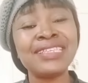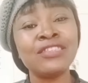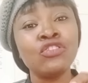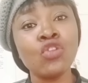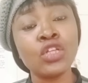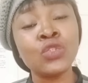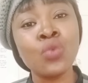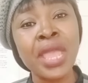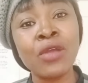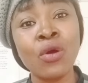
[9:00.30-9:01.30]
is not
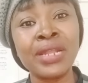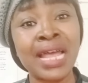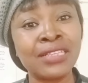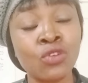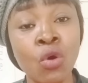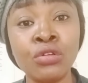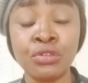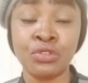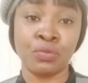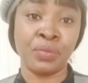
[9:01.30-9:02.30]
where God has called
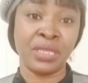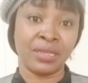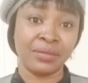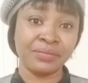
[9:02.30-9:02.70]
you to be.